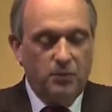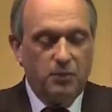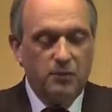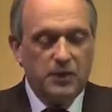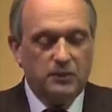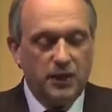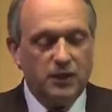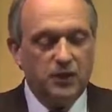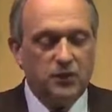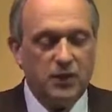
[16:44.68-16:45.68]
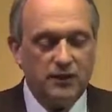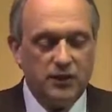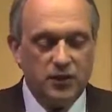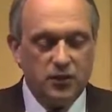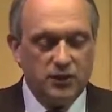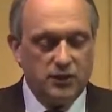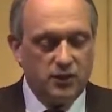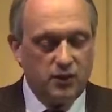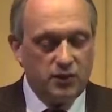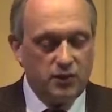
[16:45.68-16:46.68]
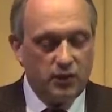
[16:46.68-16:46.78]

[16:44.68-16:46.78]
probably means my cue to end this short introduction